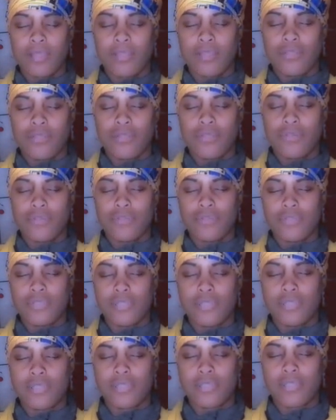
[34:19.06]

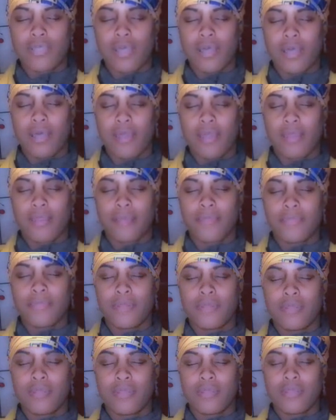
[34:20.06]
Using this time
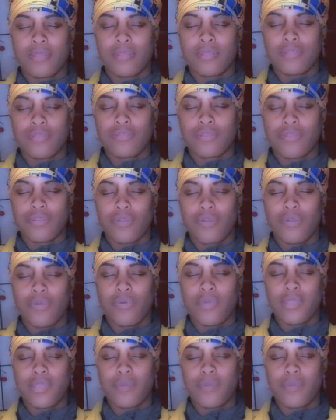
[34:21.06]
to go